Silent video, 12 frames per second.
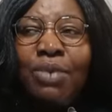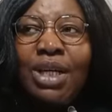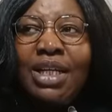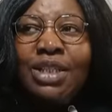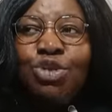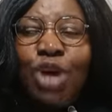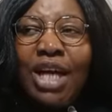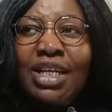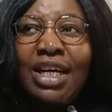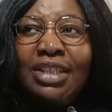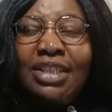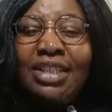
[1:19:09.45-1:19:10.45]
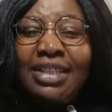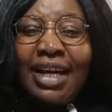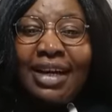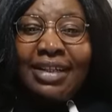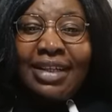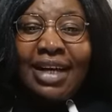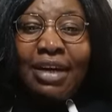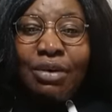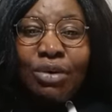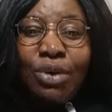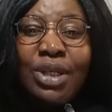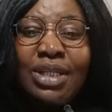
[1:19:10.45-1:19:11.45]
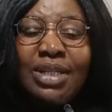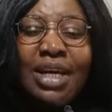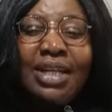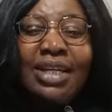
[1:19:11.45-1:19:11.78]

when they try it and they start, they can grow it here.